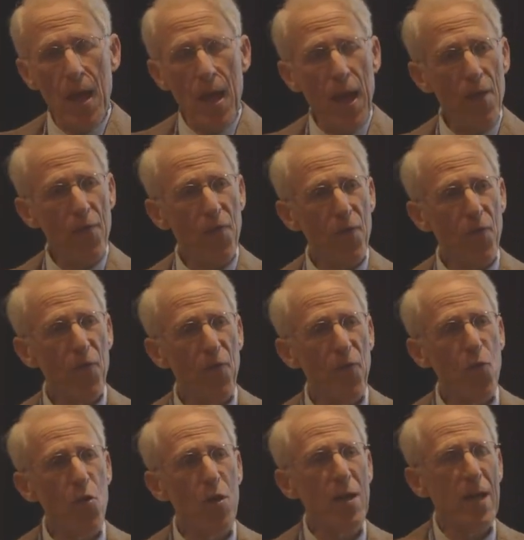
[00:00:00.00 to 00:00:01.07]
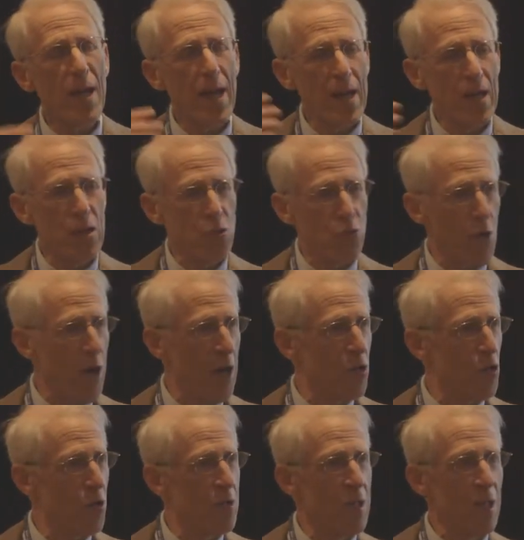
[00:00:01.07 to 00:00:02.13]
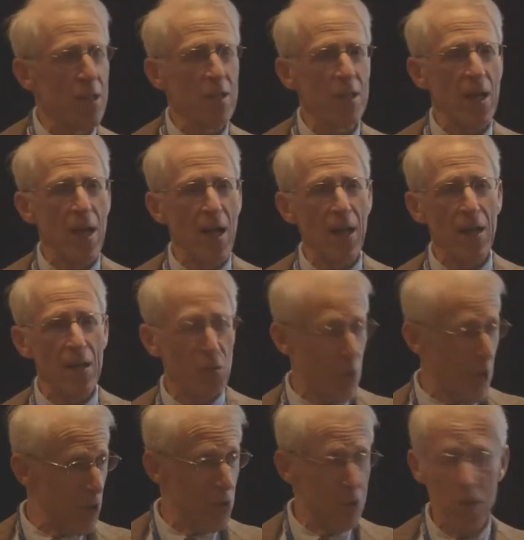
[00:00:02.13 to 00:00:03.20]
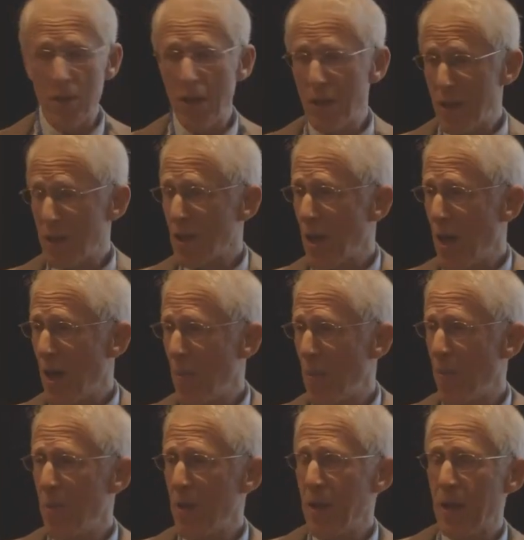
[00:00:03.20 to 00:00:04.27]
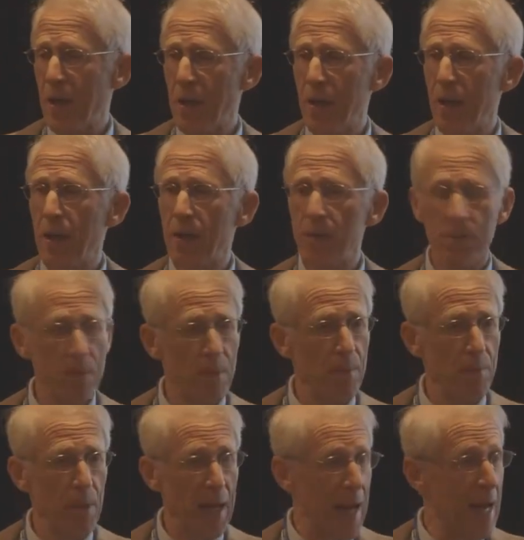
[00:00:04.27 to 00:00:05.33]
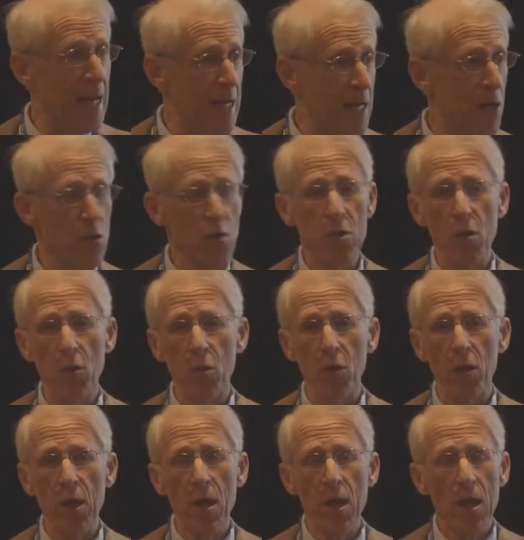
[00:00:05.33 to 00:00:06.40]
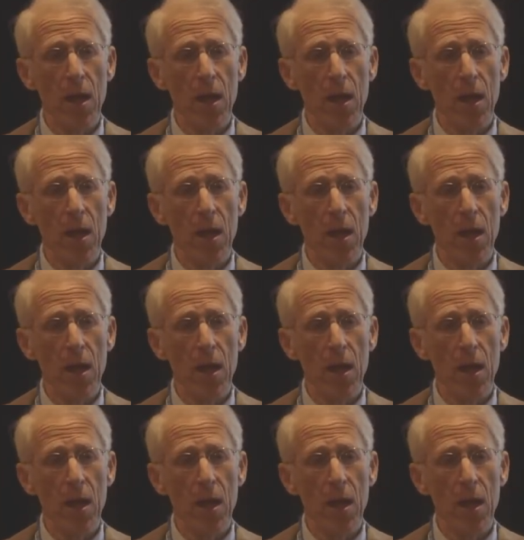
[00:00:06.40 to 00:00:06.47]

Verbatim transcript: And for 4 days, Rogers and his colleagues, Rogers at this time being about 80 years old,